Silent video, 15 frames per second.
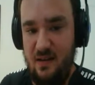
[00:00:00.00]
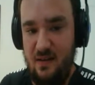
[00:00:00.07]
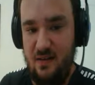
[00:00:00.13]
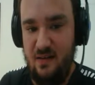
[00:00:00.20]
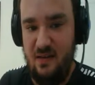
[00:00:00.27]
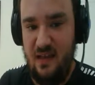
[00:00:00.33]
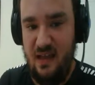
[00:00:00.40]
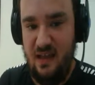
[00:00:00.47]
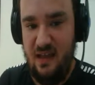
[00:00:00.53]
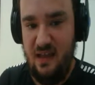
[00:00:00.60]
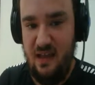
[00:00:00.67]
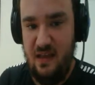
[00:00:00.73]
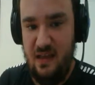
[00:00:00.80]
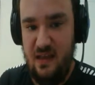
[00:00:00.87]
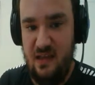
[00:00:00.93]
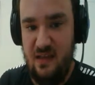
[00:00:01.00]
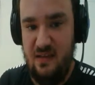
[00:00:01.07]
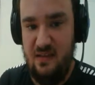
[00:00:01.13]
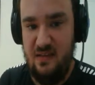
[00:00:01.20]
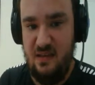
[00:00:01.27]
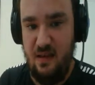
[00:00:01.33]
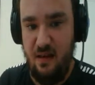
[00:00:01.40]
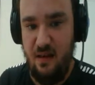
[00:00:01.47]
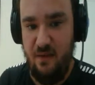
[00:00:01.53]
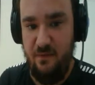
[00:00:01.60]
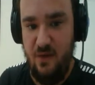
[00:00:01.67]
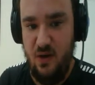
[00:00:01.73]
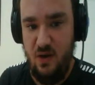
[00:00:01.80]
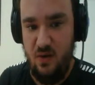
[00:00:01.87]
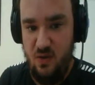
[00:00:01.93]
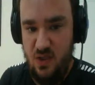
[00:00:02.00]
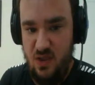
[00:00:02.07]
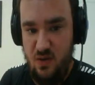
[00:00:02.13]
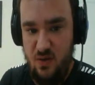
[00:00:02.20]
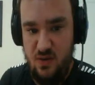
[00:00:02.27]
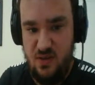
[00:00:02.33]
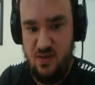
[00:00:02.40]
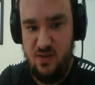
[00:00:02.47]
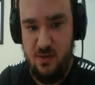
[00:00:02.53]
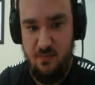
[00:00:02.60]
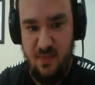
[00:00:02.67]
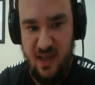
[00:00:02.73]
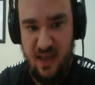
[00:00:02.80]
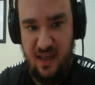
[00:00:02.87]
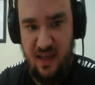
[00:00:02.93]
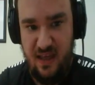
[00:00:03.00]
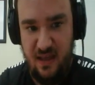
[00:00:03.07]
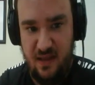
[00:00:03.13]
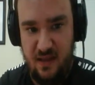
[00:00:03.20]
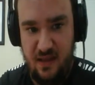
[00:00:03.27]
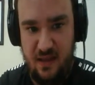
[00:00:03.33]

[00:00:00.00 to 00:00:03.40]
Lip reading: saying, "Is of no use to me."